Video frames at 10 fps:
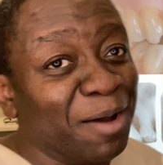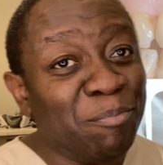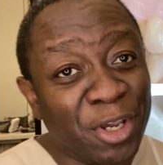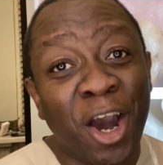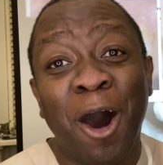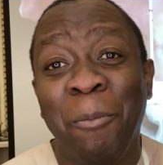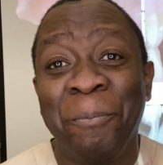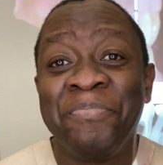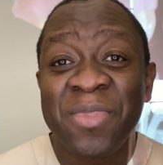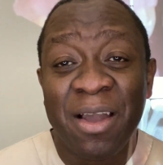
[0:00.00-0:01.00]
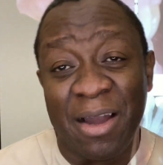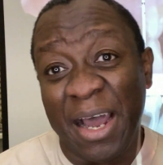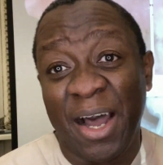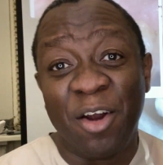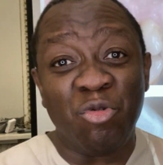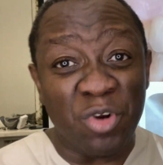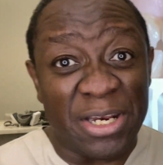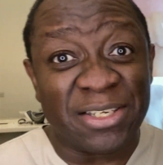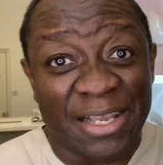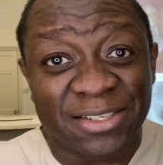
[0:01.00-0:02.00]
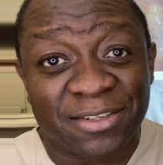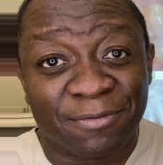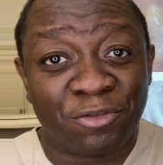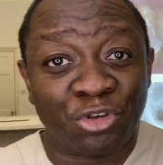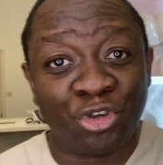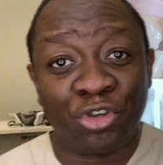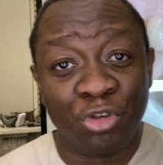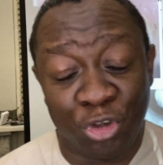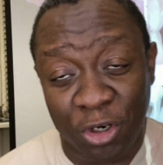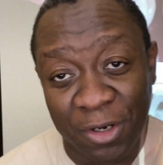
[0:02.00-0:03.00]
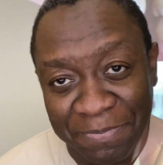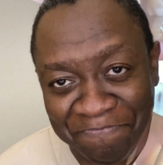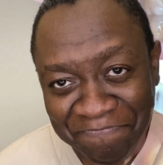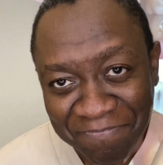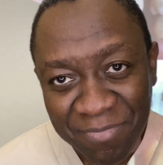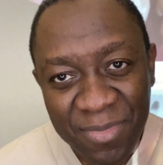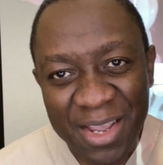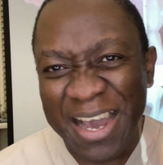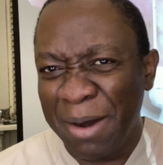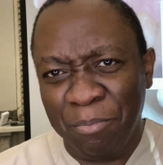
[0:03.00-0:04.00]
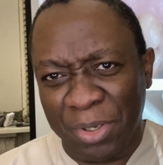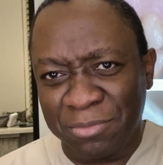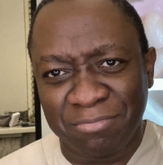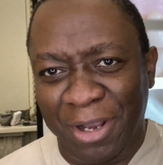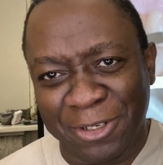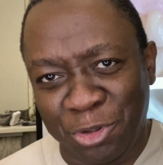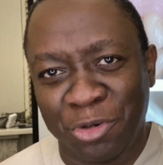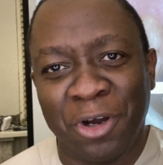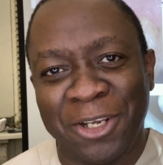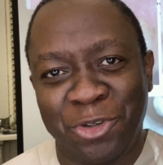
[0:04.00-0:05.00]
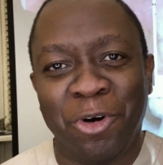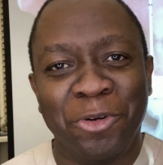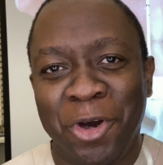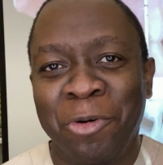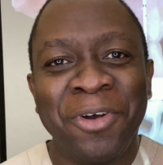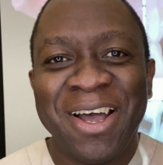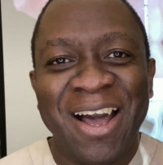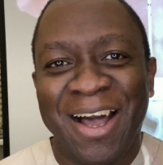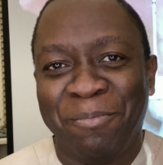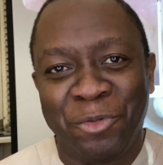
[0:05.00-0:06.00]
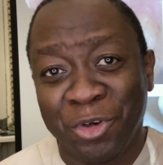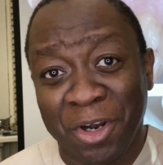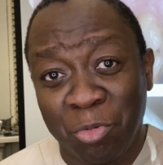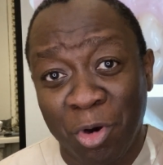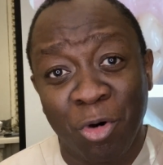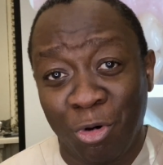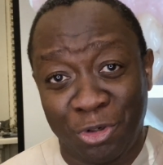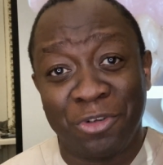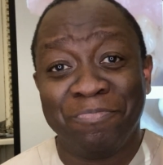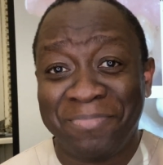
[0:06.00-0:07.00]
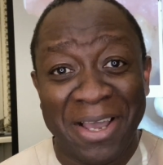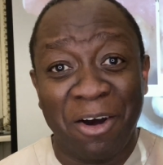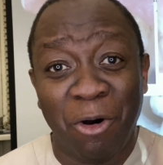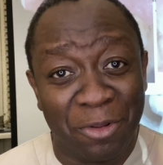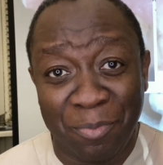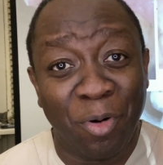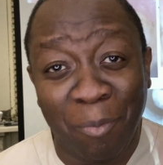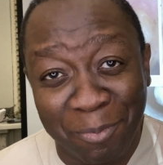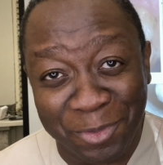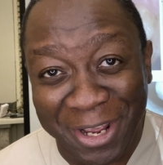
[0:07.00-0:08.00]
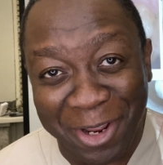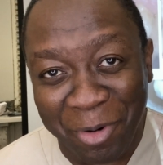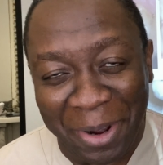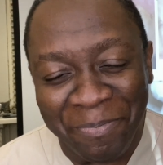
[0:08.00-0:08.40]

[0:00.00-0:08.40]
become really sensitive to sugar. But as you all know, sugar will cause other problems anyway.